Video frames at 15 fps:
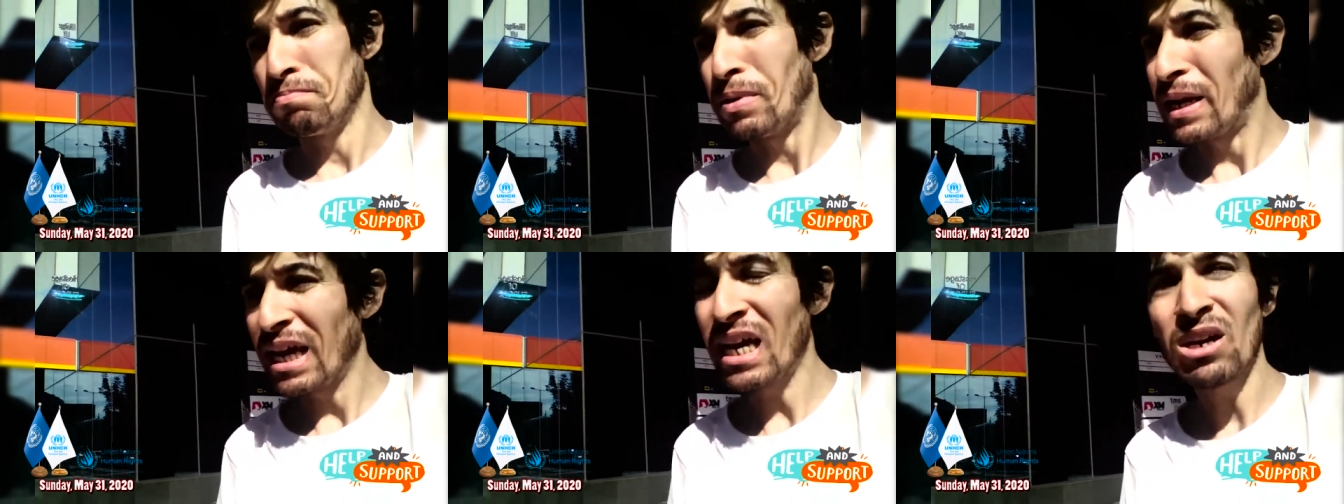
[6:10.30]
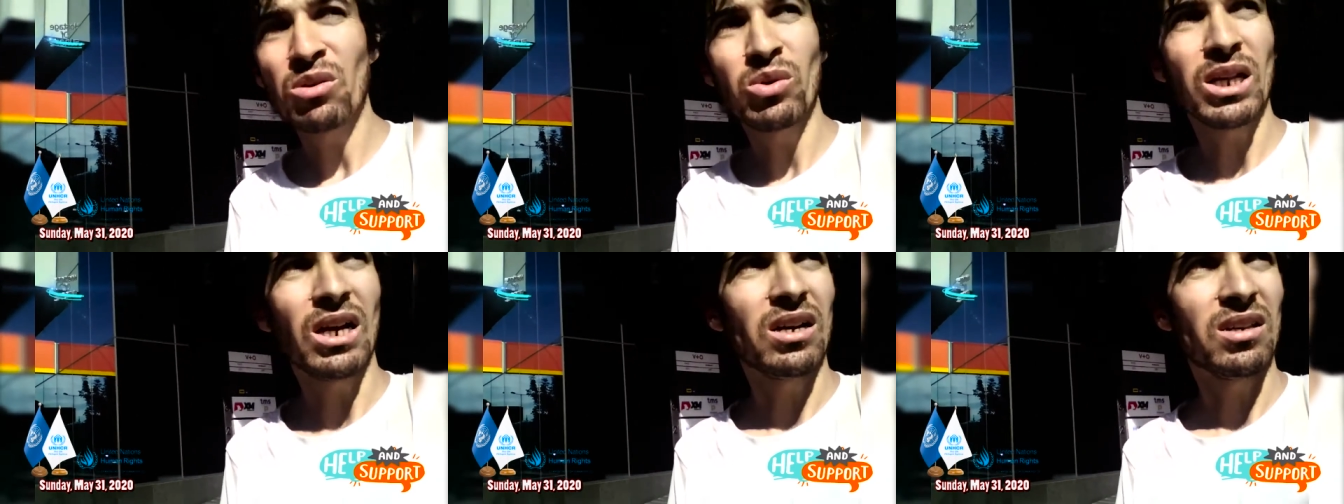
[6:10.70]
playing
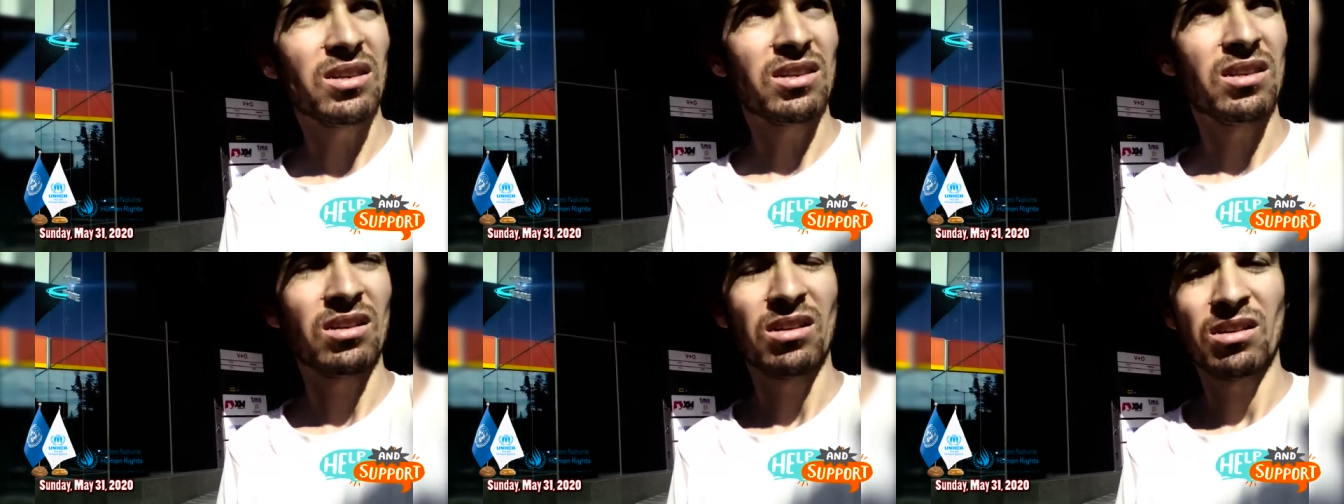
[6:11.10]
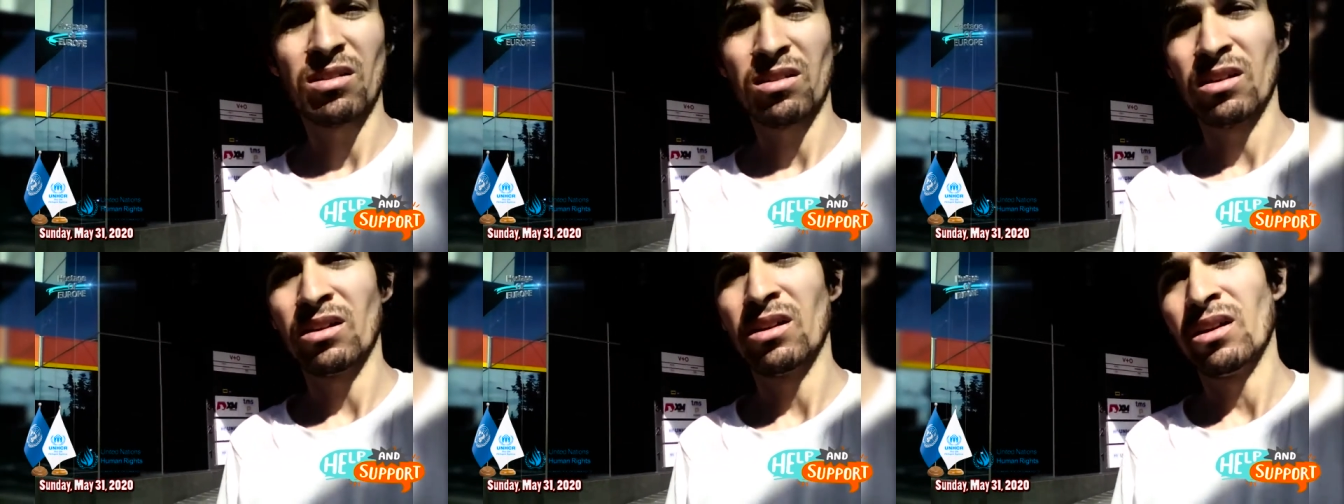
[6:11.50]
with us
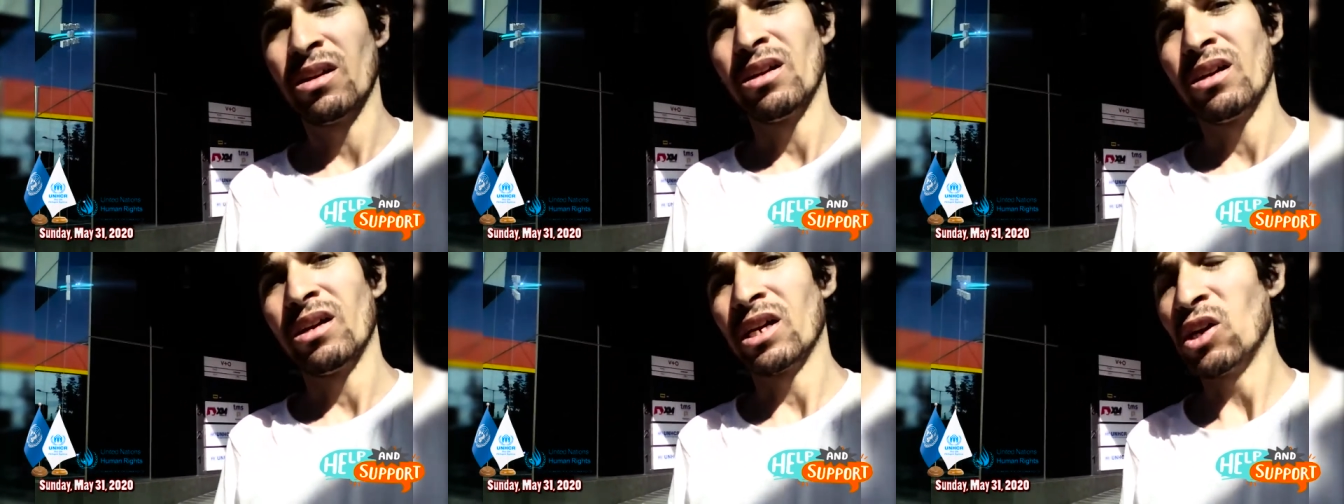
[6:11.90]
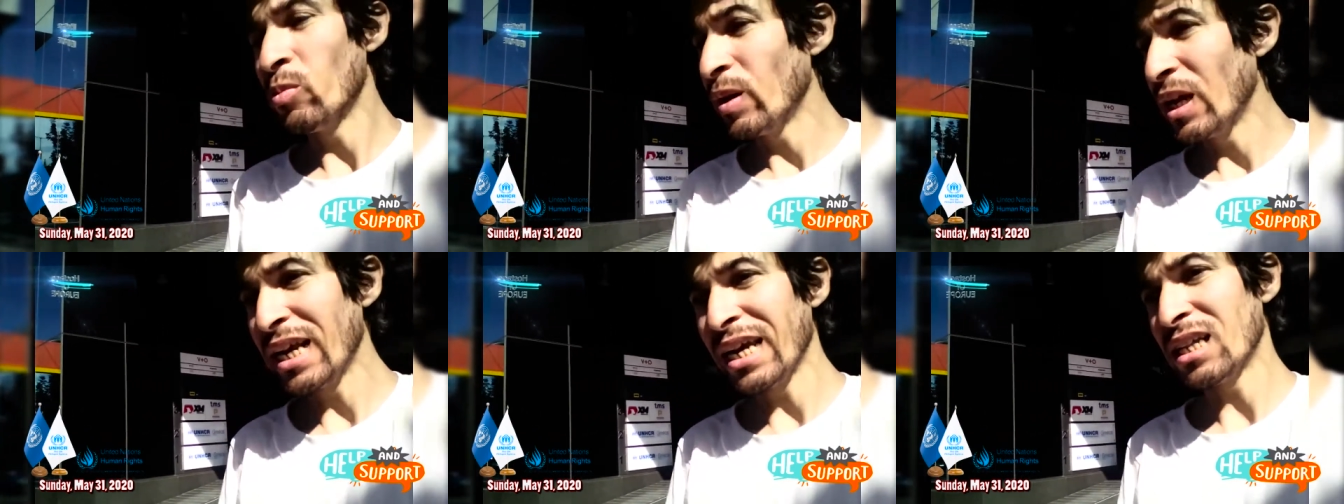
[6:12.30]

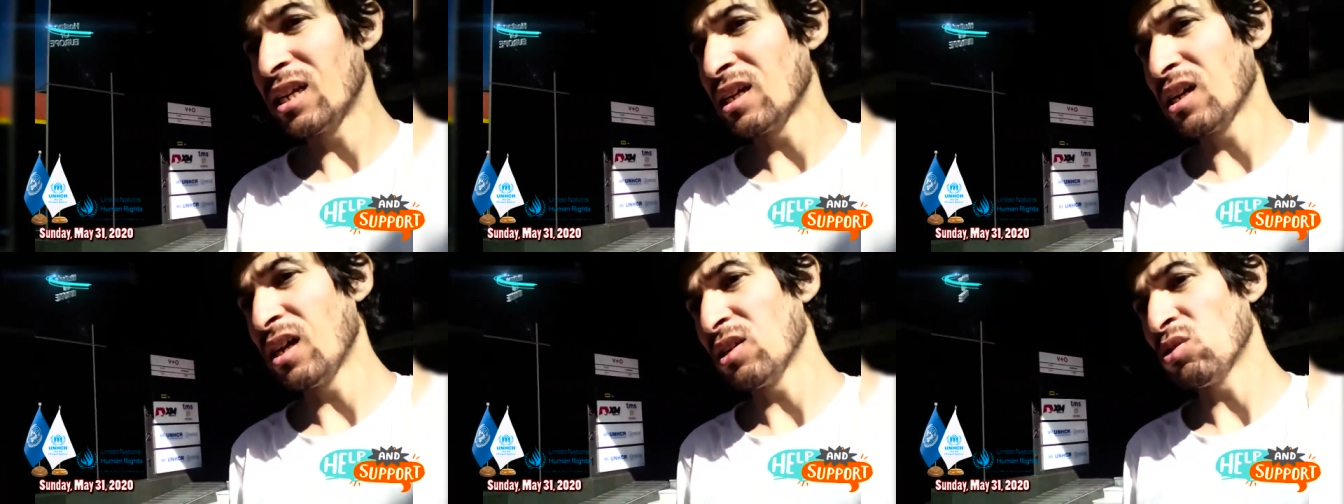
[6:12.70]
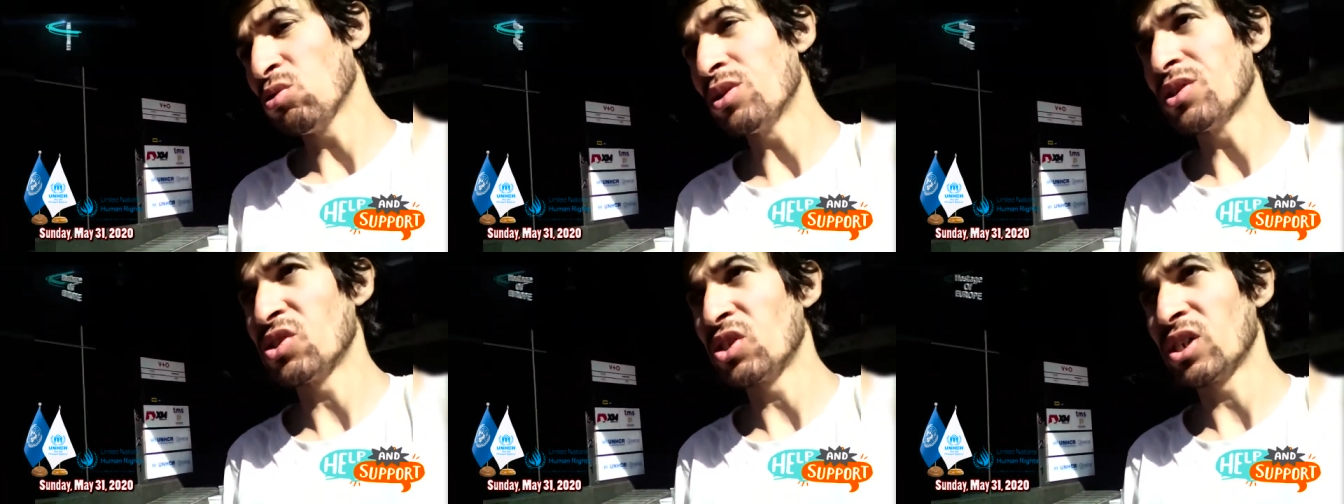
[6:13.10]
humiliating us
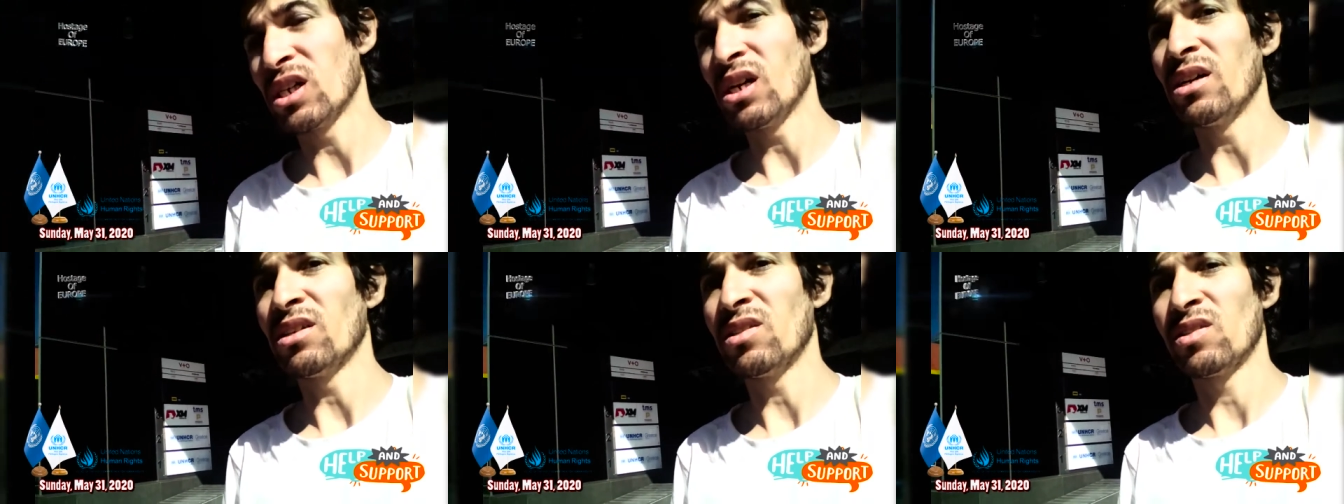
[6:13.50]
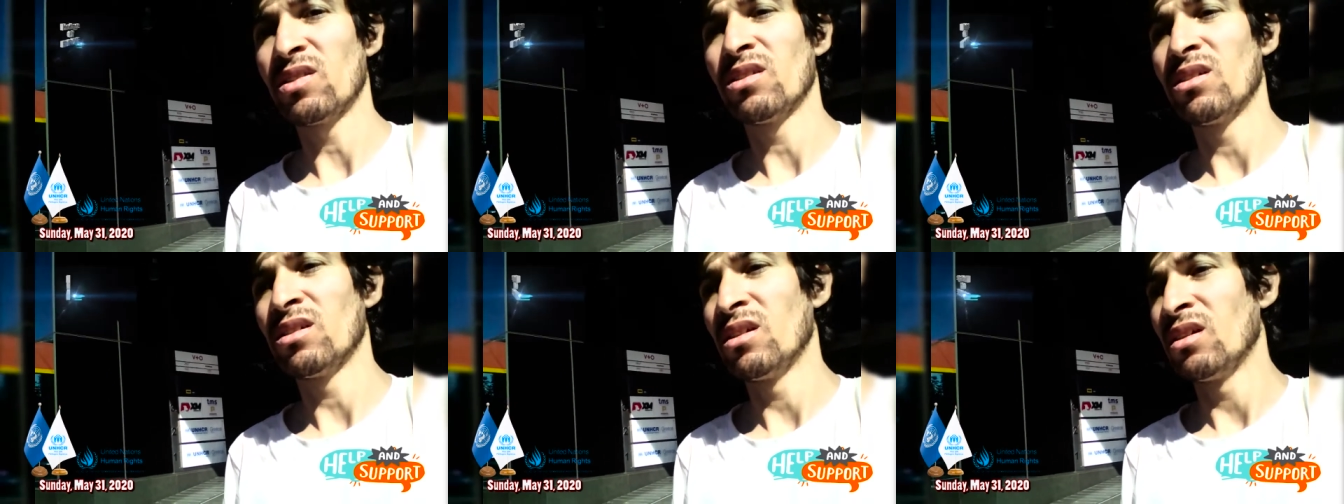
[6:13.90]
torturing us